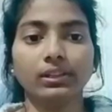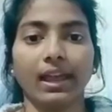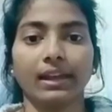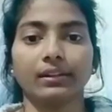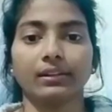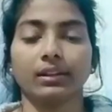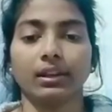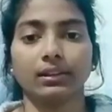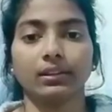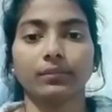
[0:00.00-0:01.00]
and
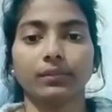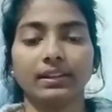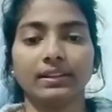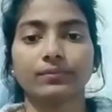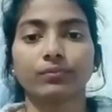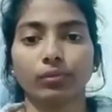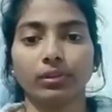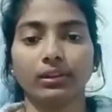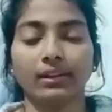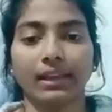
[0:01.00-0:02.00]
another one is
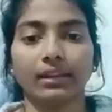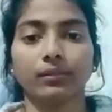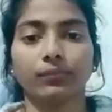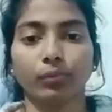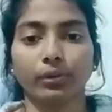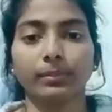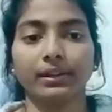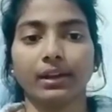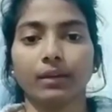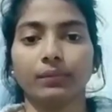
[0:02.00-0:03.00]

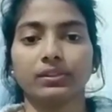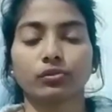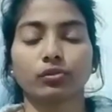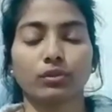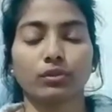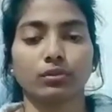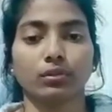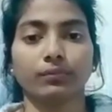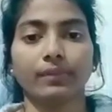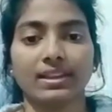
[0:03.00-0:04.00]
Floribunda, which is cross
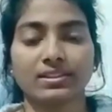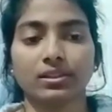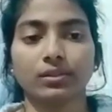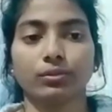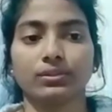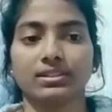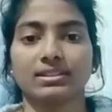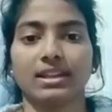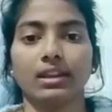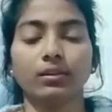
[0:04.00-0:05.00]
of ST roses
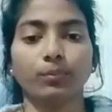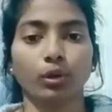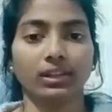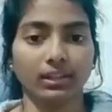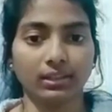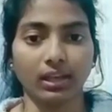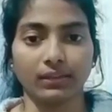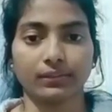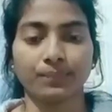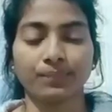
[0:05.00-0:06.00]
and Polyanthus.